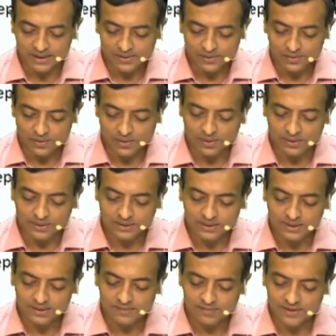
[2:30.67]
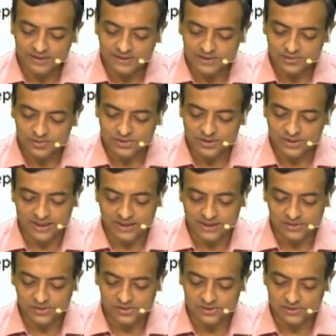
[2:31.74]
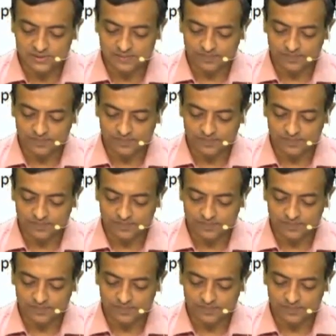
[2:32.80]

non-convulsive status.